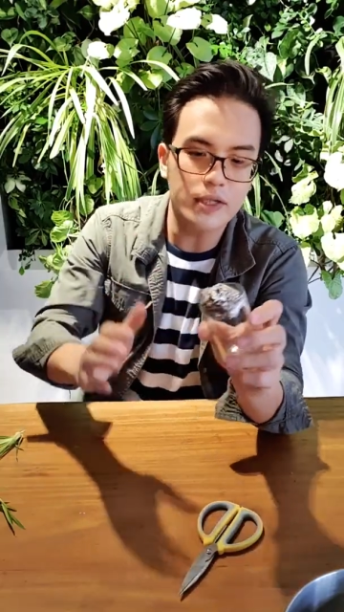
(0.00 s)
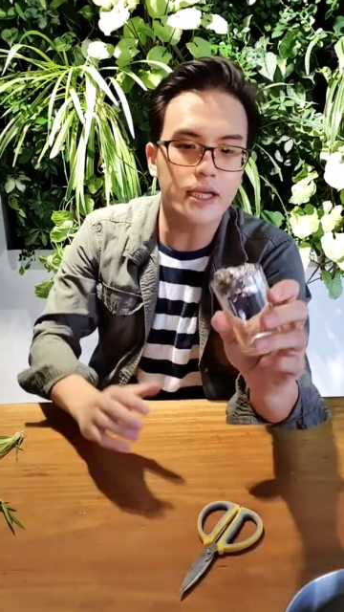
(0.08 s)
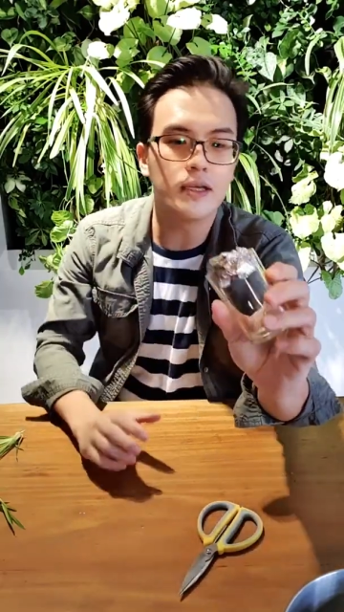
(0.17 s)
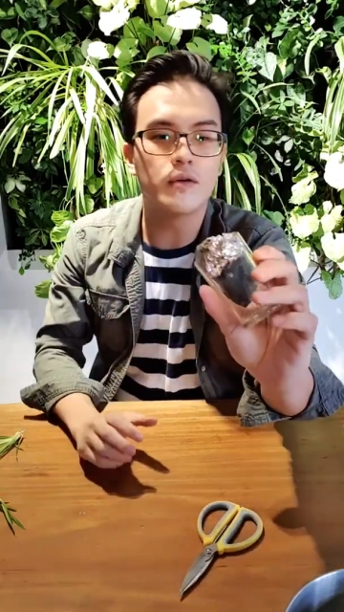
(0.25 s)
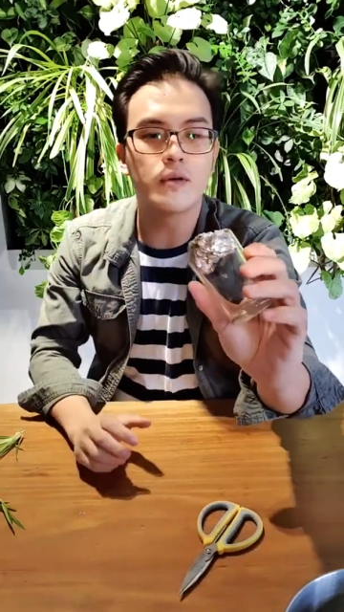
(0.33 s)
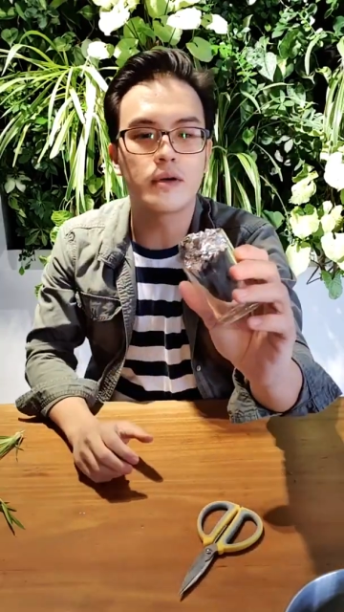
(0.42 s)
that
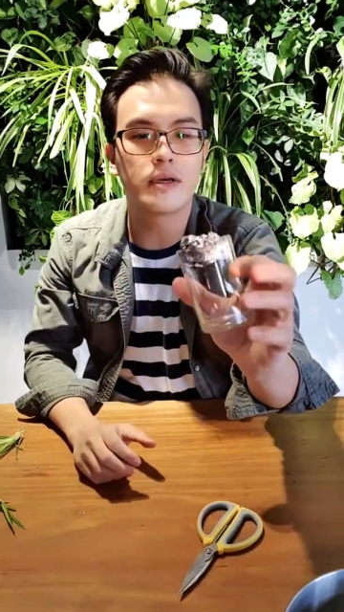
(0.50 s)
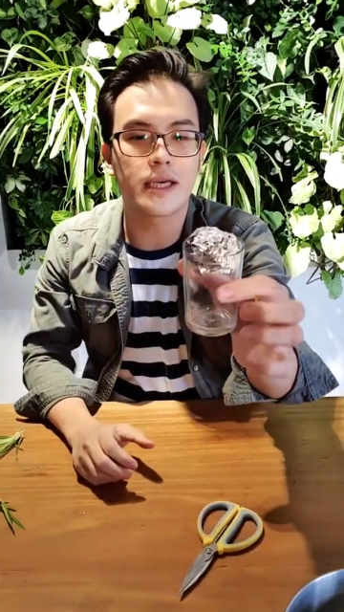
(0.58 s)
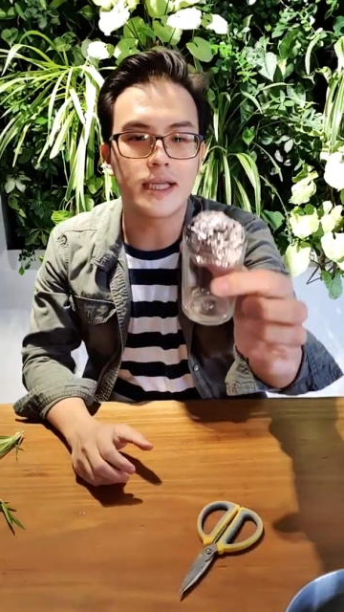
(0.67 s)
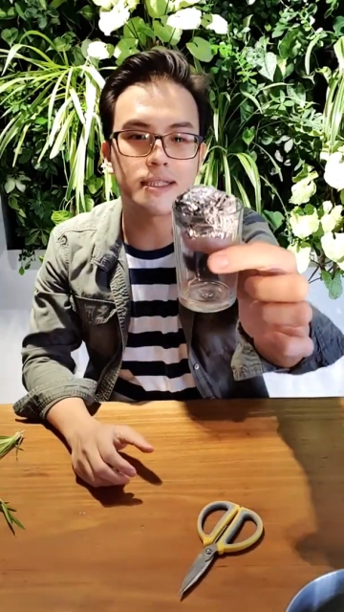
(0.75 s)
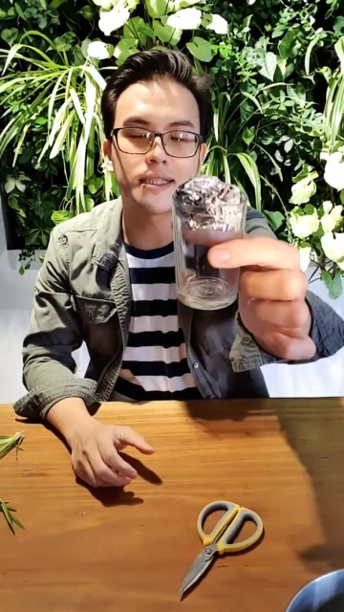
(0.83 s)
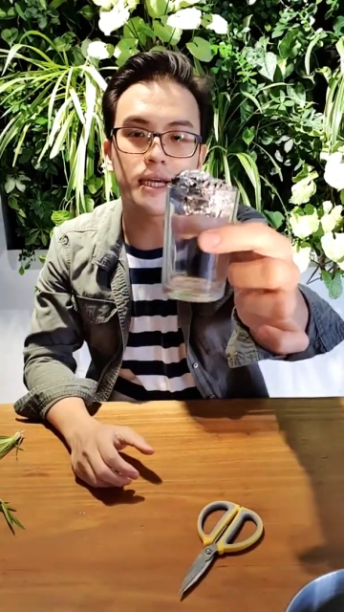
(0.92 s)
it will
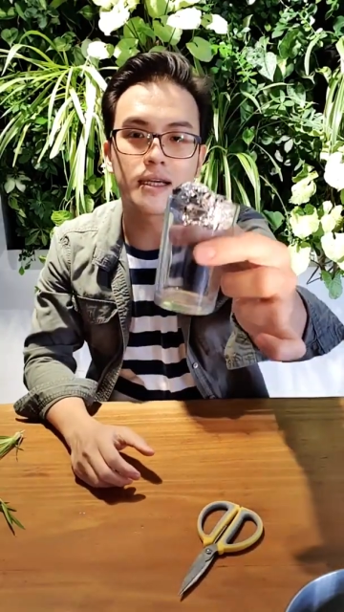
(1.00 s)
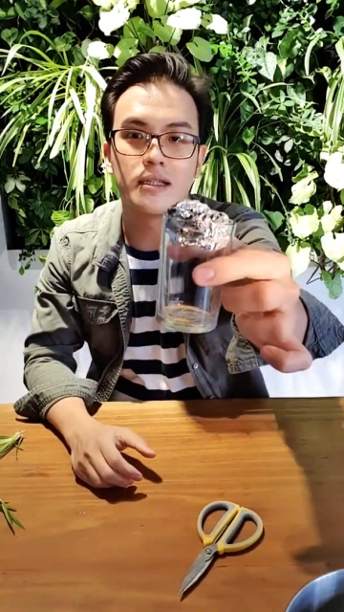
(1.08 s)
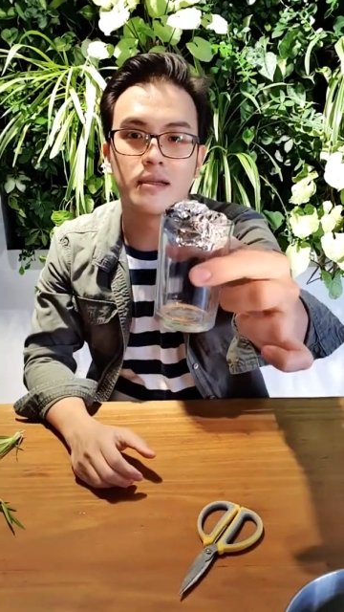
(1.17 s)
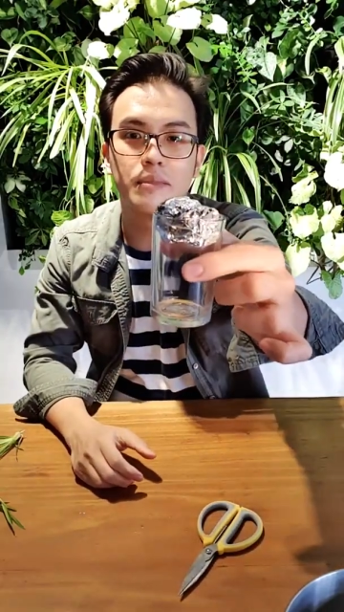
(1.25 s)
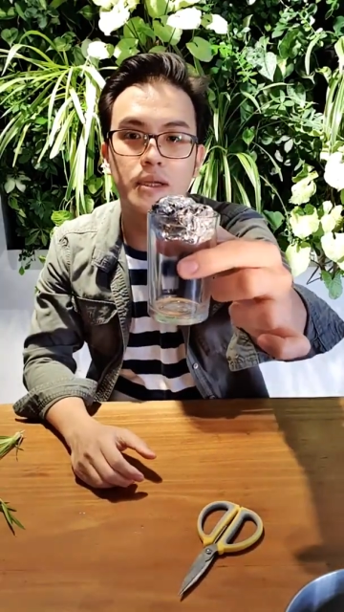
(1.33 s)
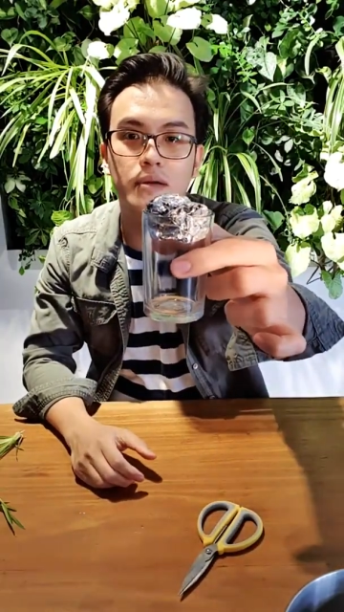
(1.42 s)
get stuck in
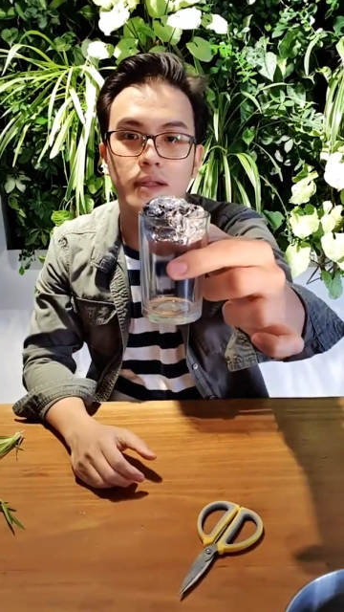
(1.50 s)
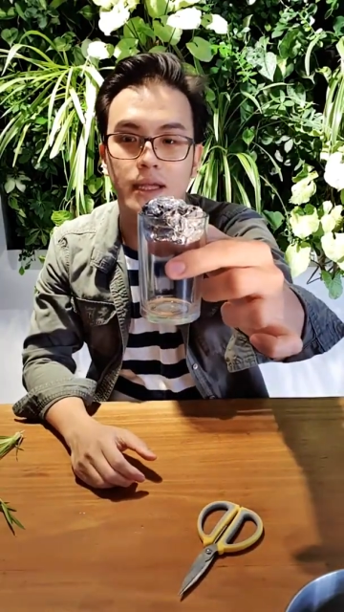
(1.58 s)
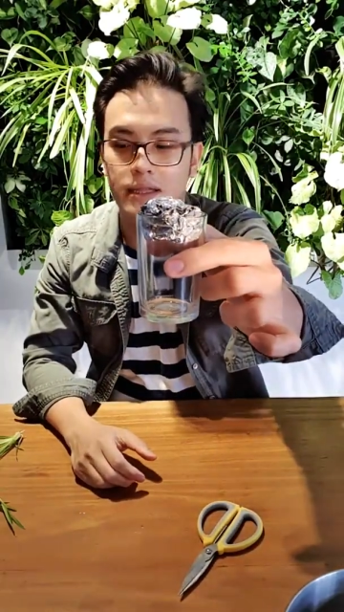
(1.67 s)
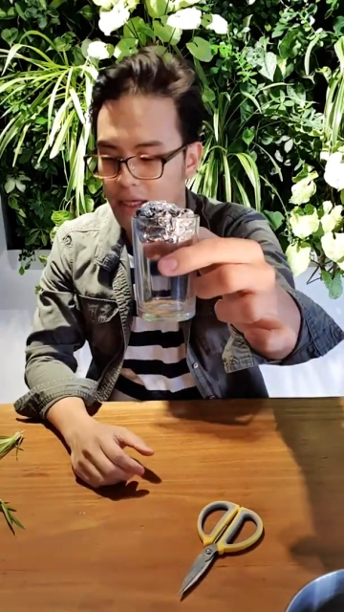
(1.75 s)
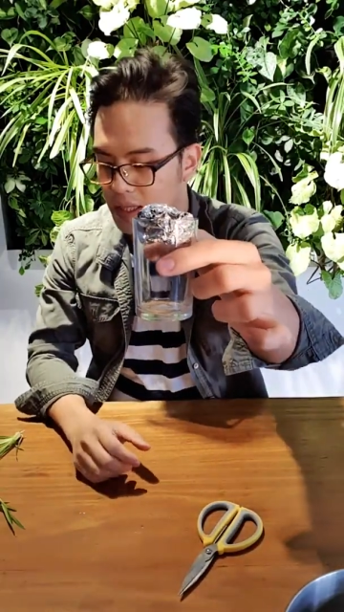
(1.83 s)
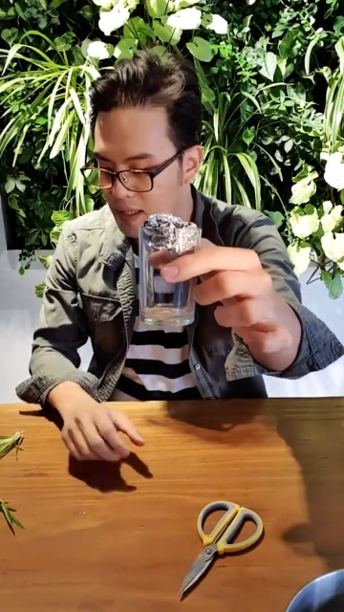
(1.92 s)
the middle
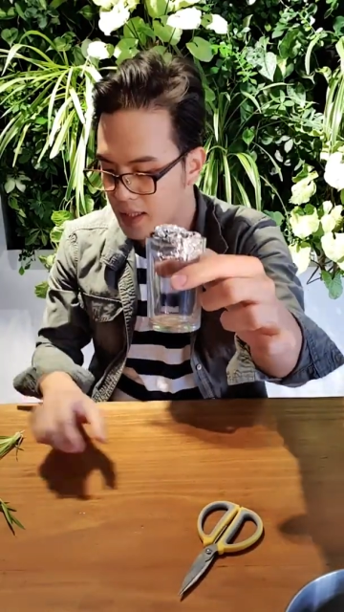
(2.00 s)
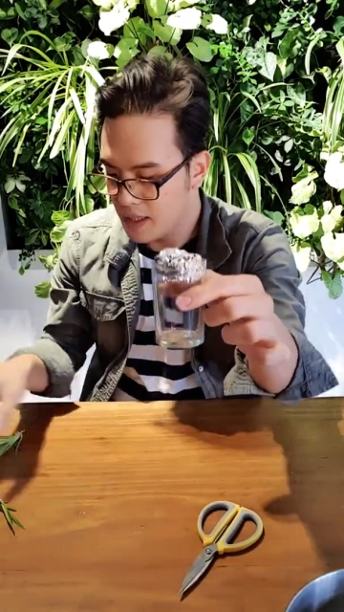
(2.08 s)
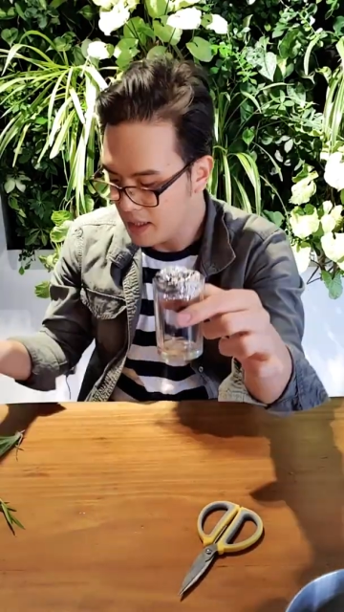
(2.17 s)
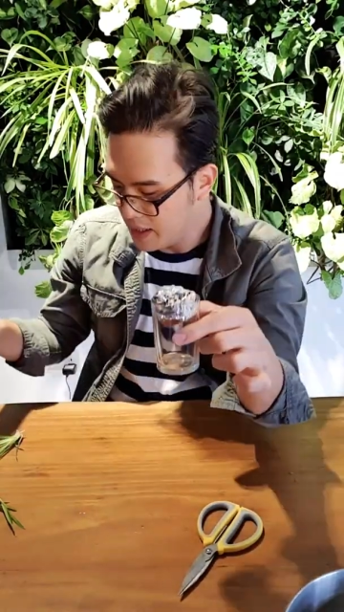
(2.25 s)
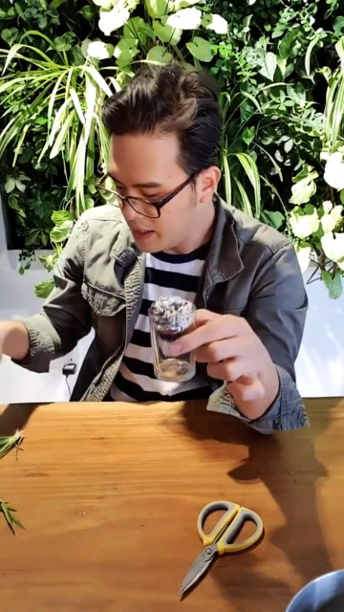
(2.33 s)
like that,